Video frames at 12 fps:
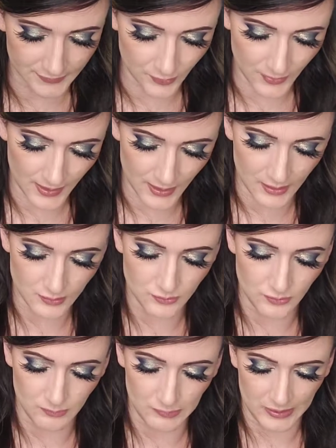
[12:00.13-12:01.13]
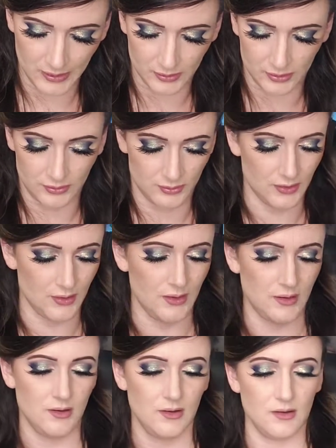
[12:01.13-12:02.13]
go ahead and do the blush.
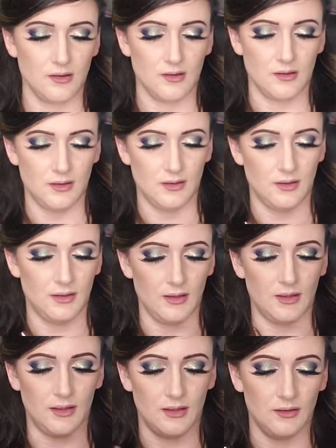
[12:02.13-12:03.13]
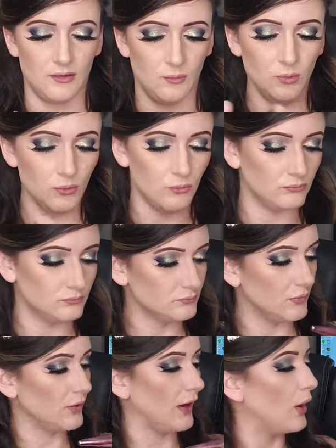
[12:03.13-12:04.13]
And, ooh,
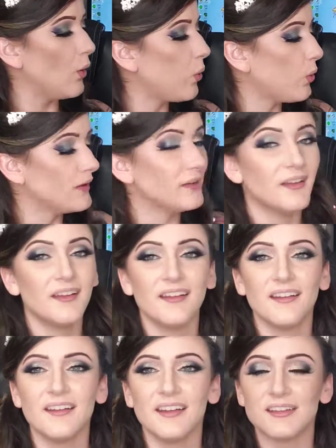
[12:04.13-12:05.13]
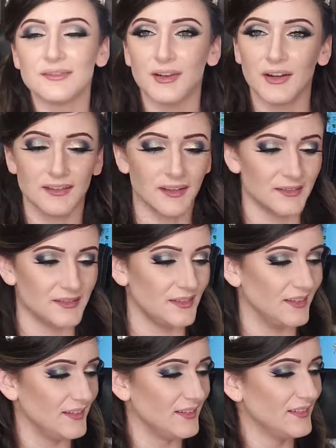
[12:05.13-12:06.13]
okay. It's very
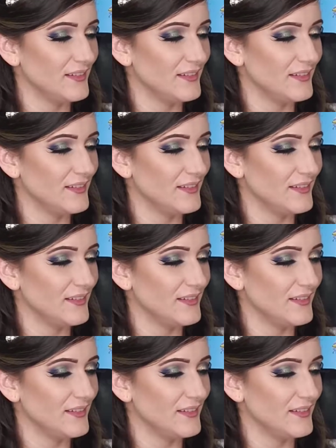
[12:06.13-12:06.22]
dusty.